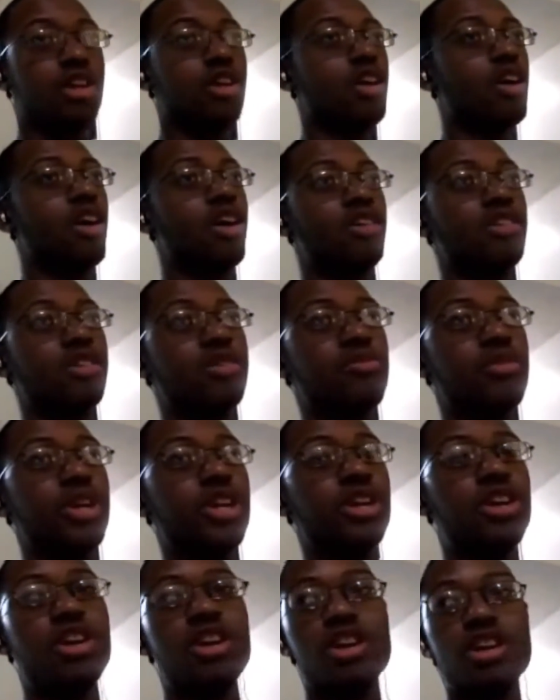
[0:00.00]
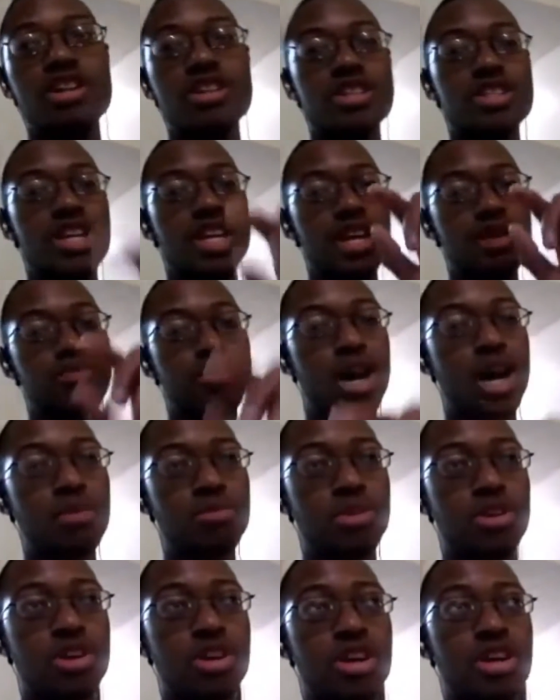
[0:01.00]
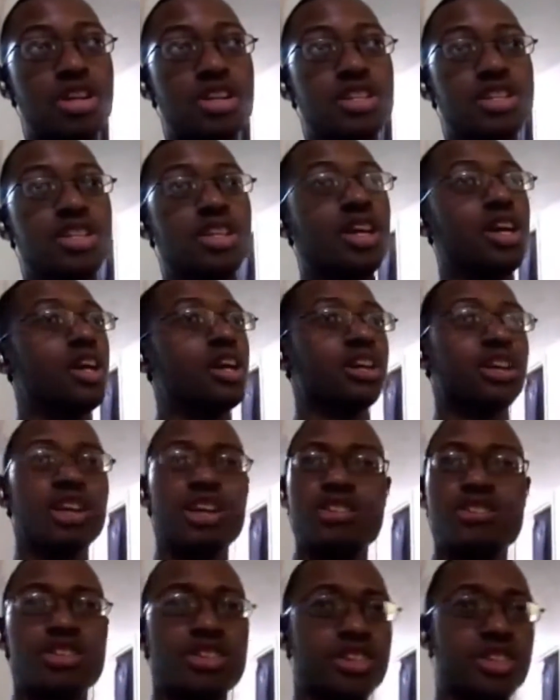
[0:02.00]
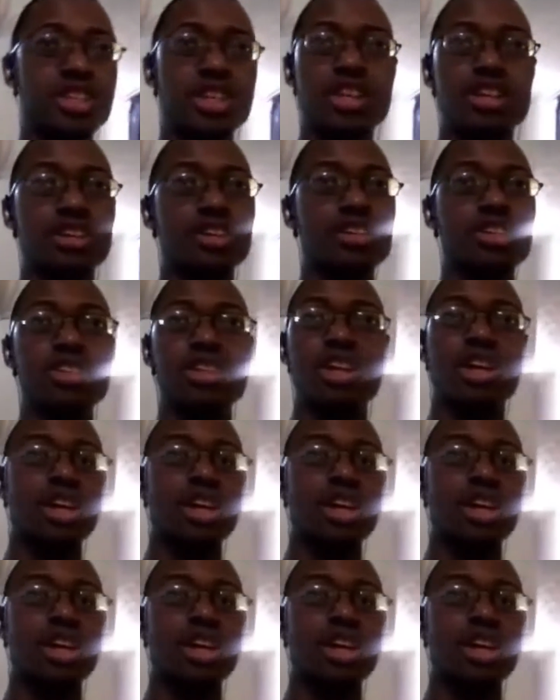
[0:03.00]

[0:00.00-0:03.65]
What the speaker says: R&B artists, hip-hop artists, country singers,